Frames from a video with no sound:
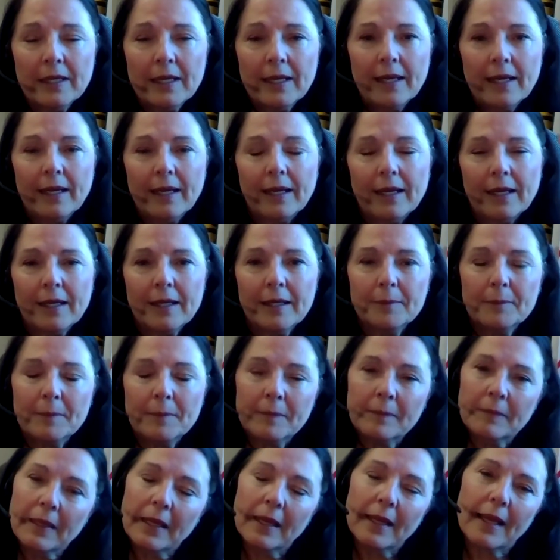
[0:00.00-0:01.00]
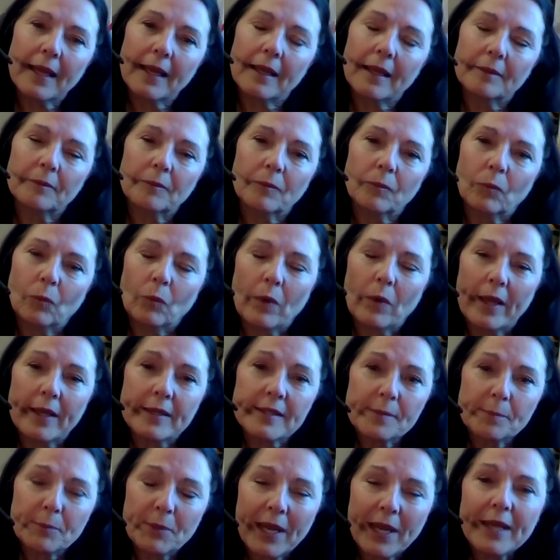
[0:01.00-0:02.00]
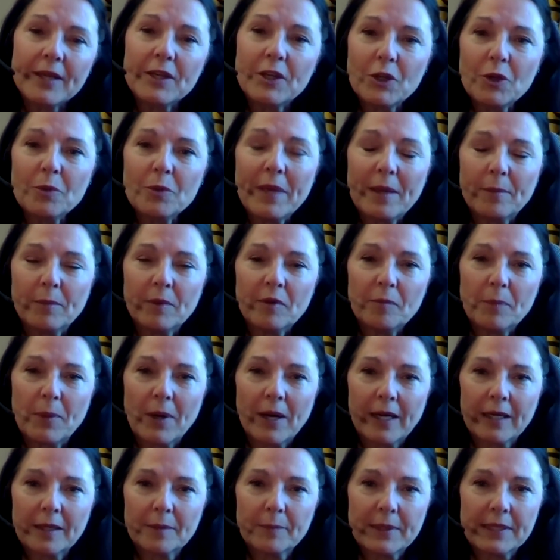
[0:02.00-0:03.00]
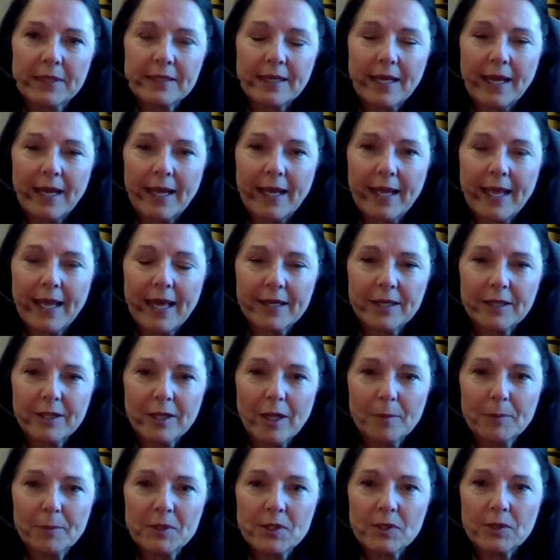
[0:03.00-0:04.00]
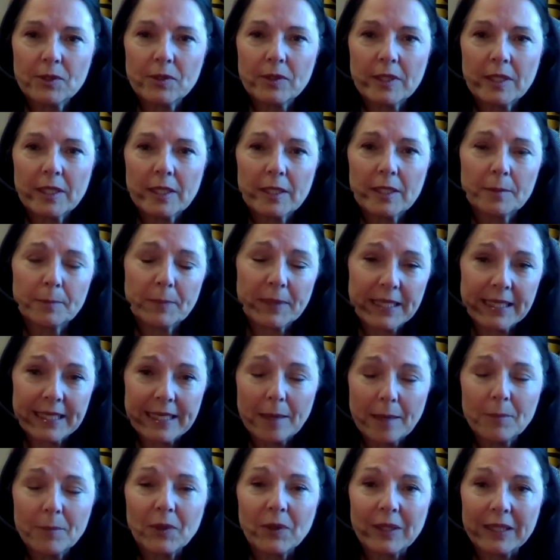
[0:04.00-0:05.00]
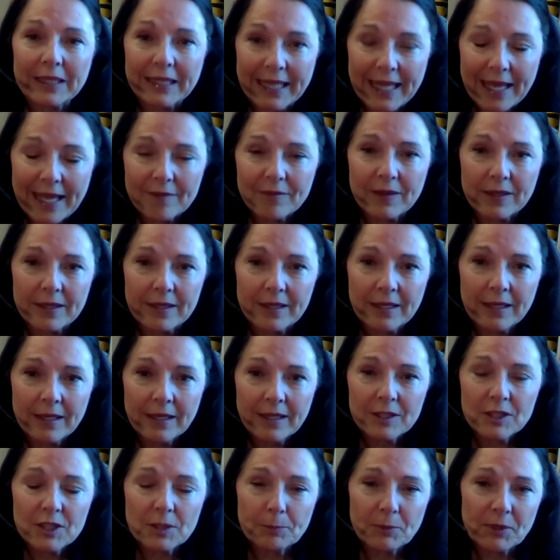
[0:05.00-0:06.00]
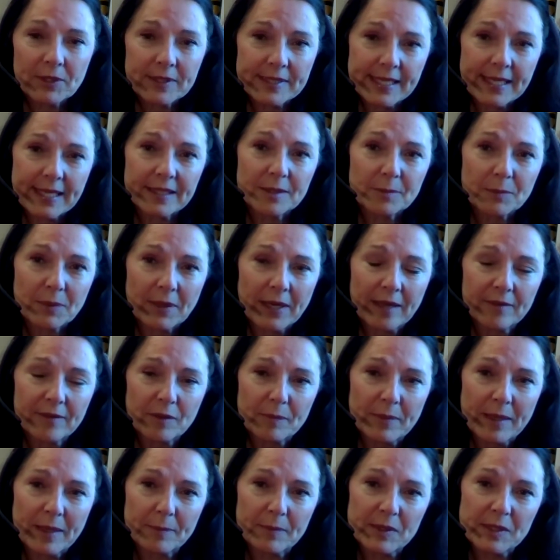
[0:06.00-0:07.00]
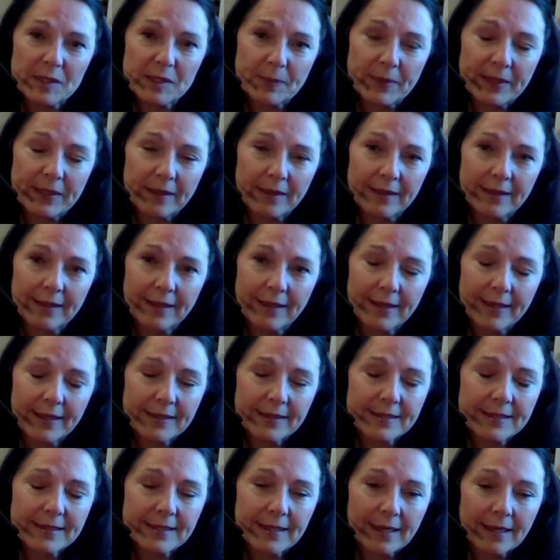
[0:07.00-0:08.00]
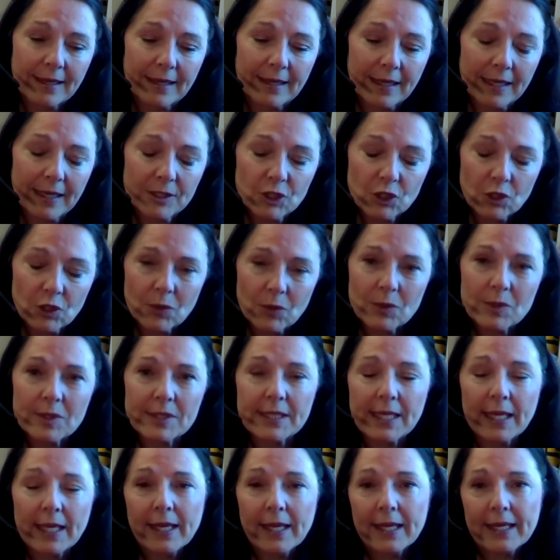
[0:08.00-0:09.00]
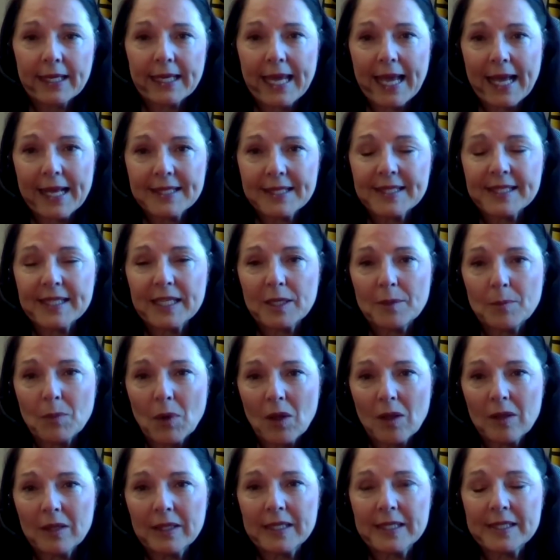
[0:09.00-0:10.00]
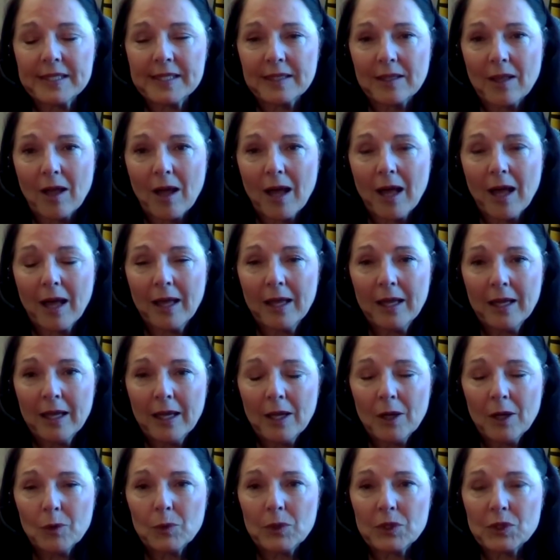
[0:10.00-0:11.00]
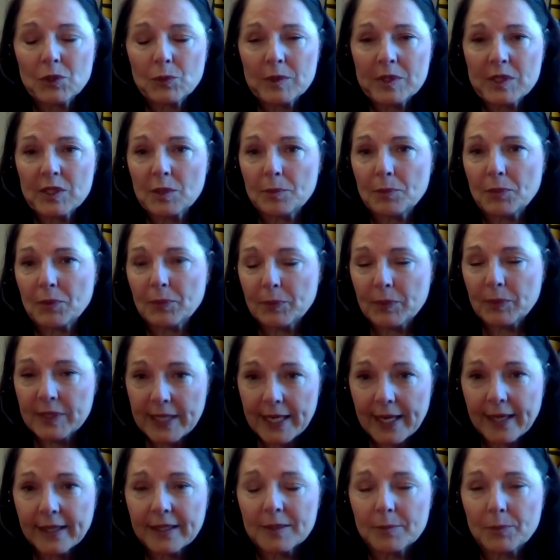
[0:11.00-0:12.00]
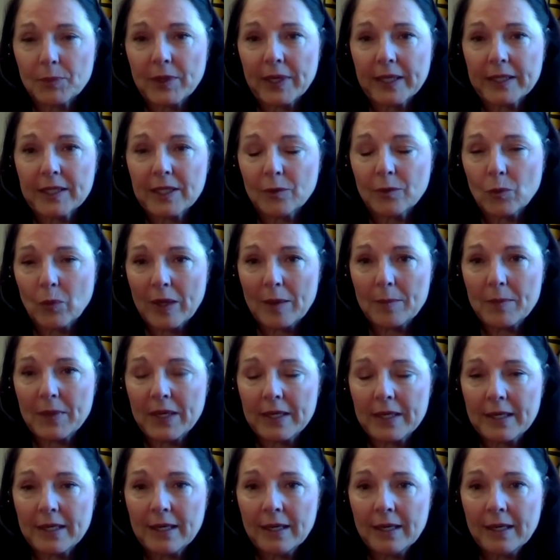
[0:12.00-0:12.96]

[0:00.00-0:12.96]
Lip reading: Um, as a brand new member of Parliament, I had an opportunity to be number 11 to present a private member's bill. And I chose Cassie and Molly's law, which was to protect pregnant women